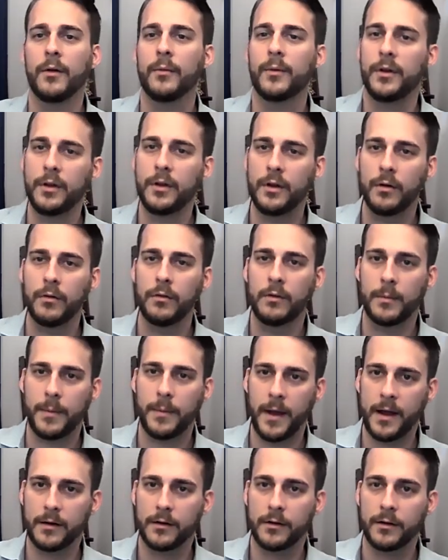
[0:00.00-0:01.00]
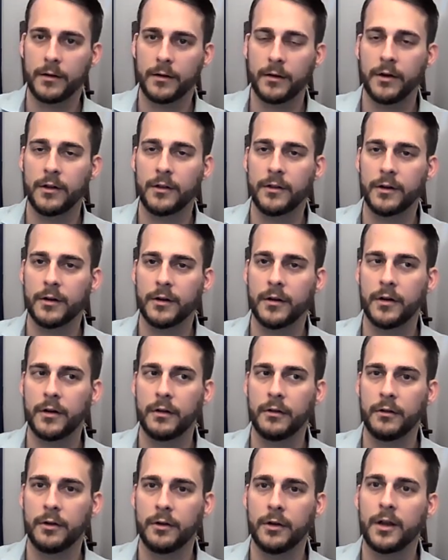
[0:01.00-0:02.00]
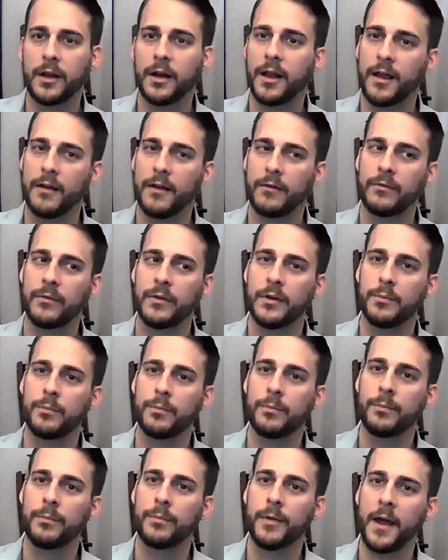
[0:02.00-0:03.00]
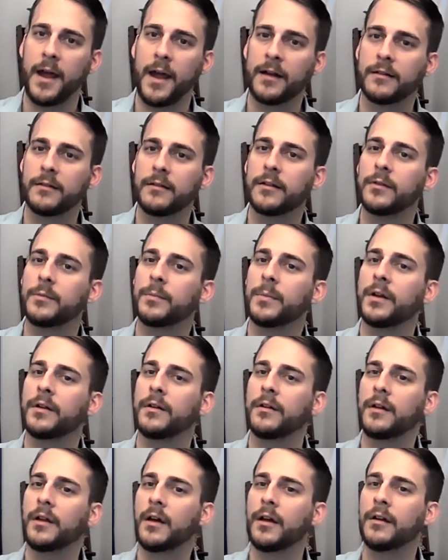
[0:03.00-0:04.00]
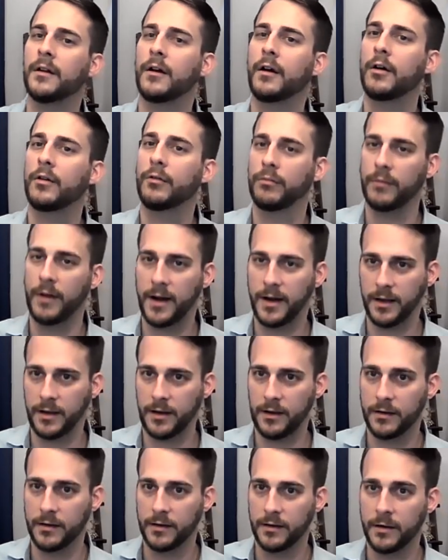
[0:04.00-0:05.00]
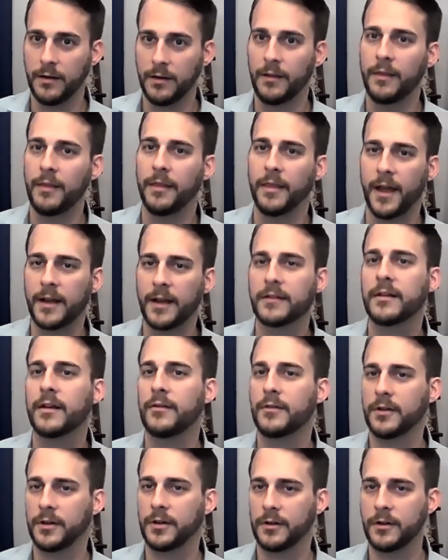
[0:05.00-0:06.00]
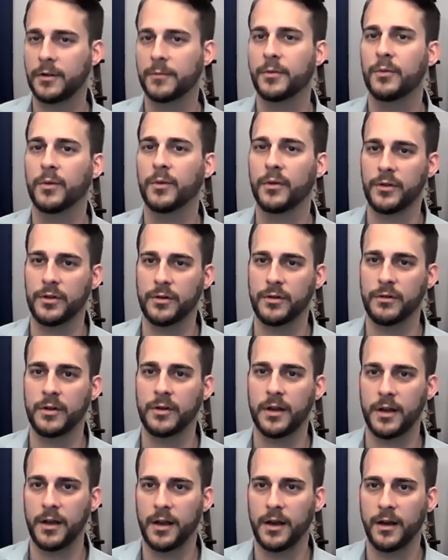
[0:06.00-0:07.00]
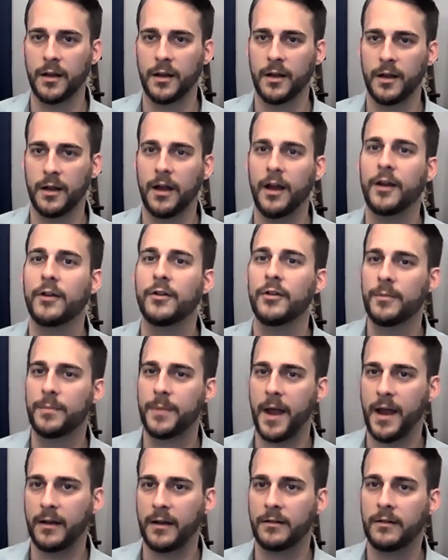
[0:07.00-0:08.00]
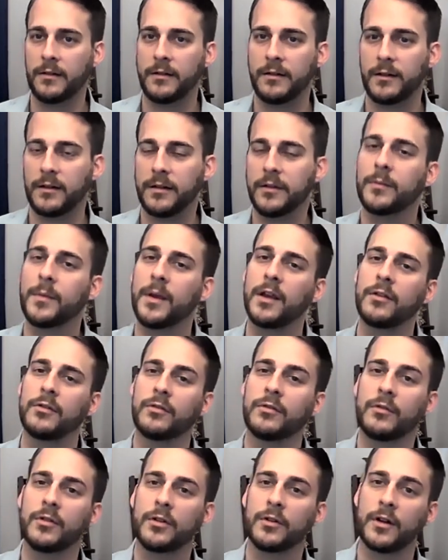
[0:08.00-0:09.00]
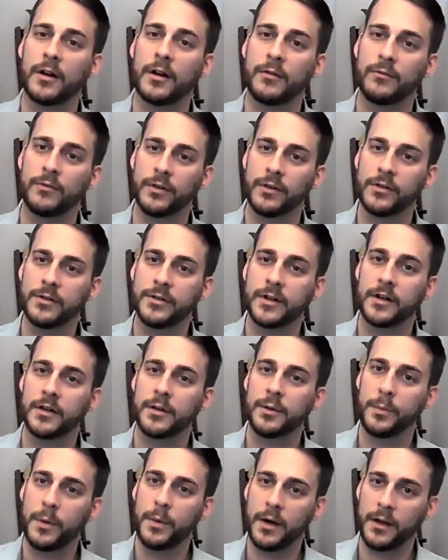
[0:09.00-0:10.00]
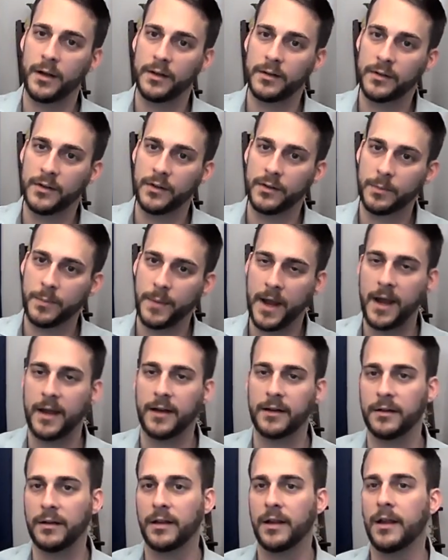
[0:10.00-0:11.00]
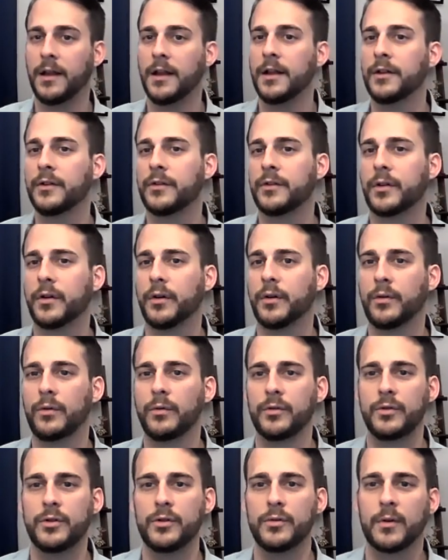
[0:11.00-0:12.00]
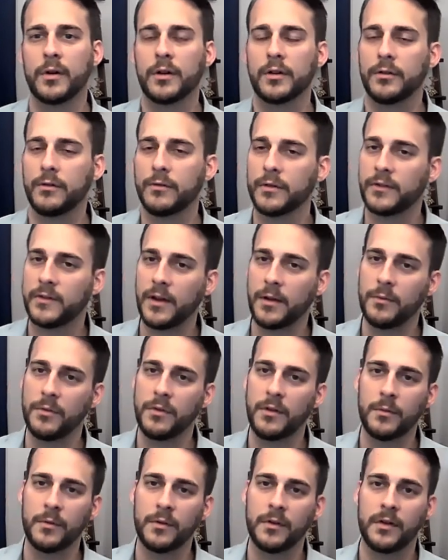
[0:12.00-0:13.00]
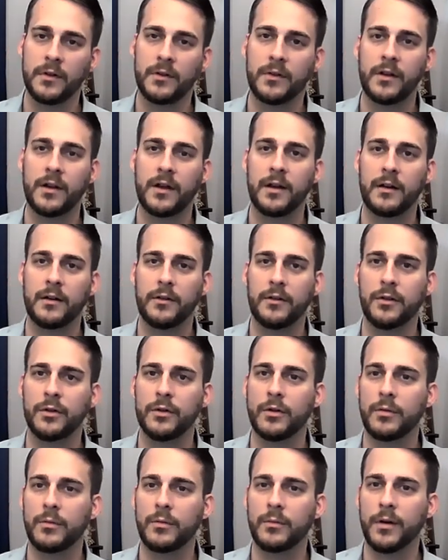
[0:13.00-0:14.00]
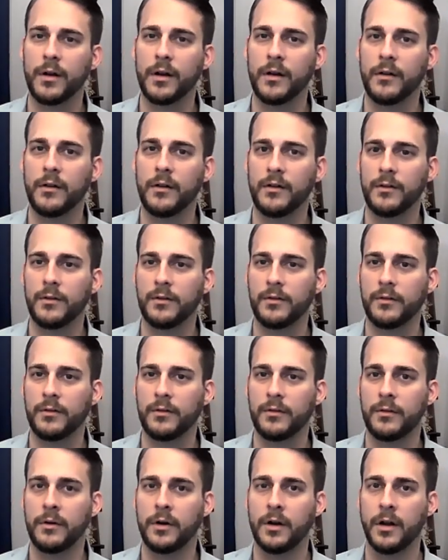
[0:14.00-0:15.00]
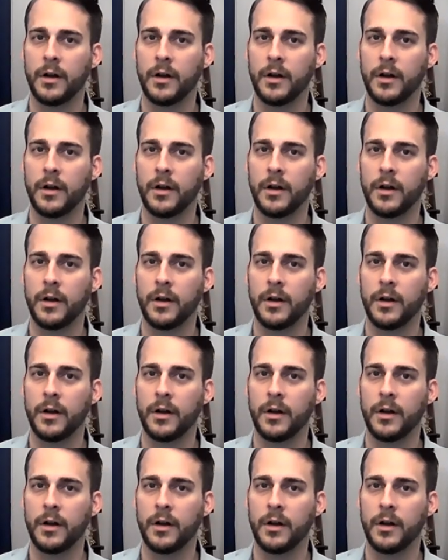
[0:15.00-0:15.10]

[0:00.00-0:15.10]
when you go to a patent attorney, they're going to look at every patent that's been done already. That's how they determine whether you can get a new patent, is making sure that you're not infringing on anybody else's patent. So you want to do the same thing with design. You don't want to